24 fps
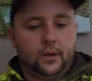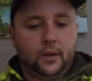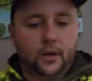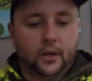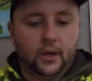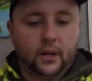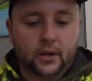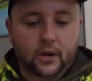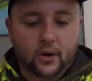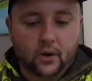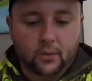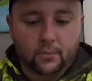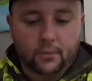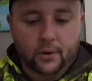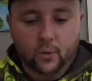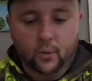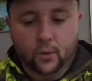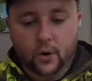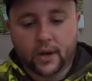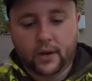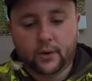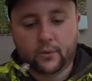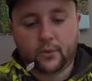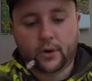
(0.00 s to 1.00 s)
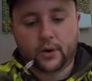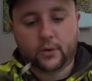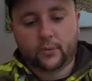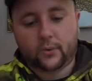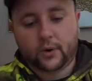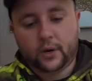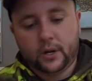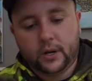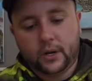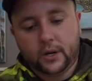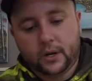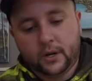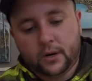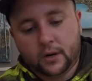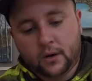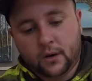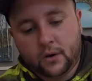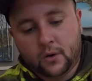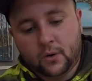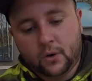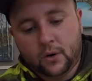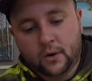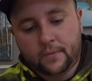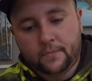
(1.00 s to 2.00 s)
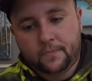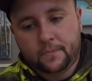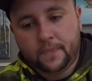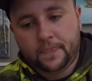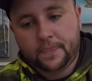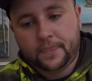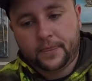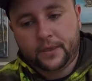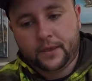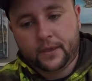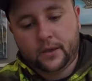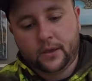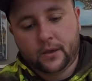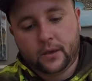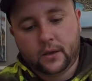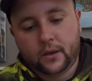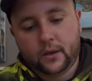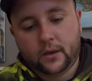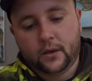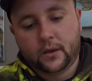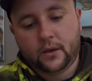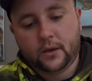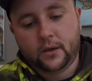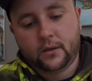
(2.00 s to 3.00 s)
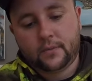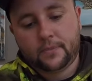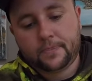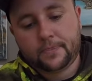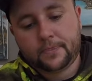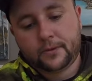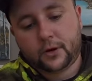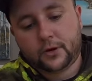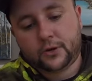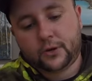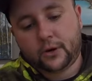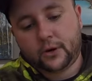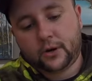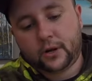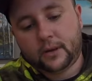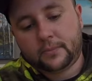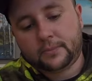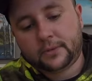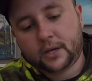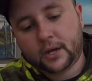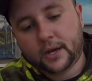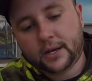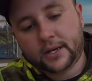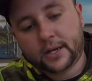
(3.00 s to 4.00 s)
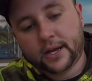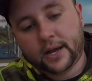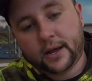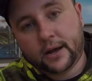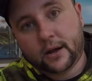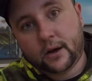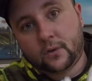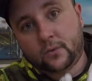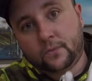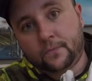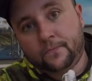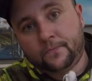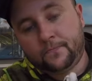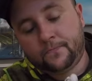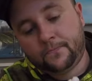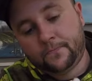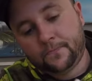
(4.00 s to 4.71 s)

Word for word: And I got my white right ready to go. I'm going to turn it upside down